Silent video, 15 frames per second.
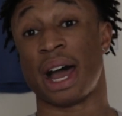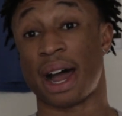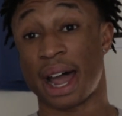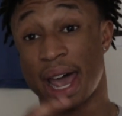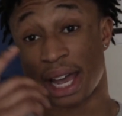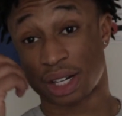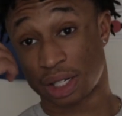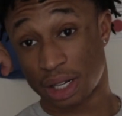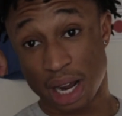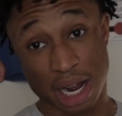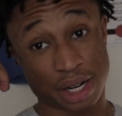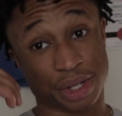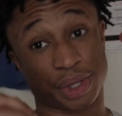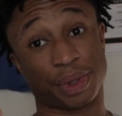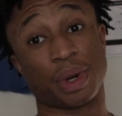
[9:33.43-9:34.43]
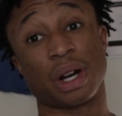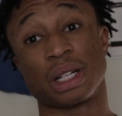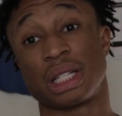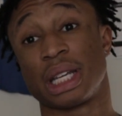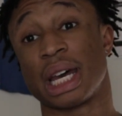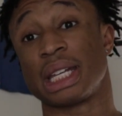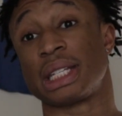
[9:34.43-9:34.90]
I actually got
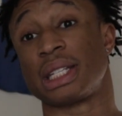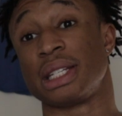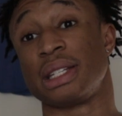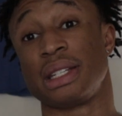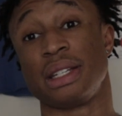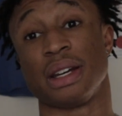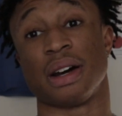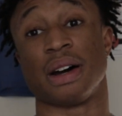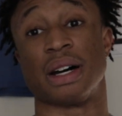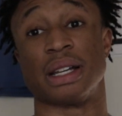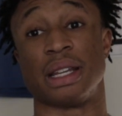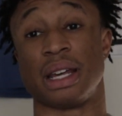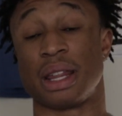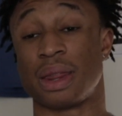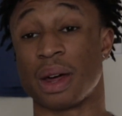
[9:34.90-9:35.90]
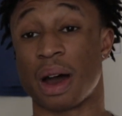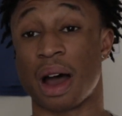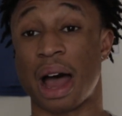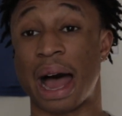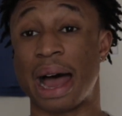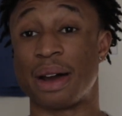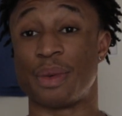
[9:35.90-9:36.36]
drug tested. They
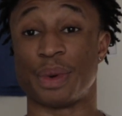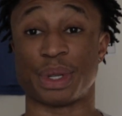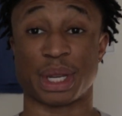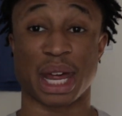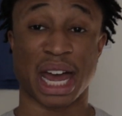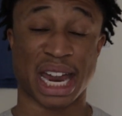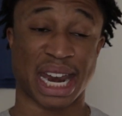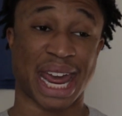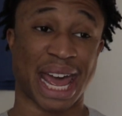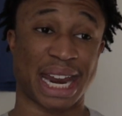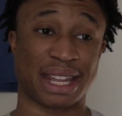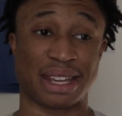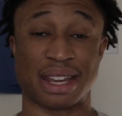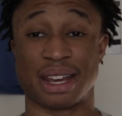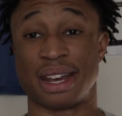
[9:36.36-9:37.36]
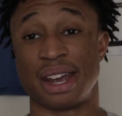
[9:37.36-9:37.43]
thought I was not natty.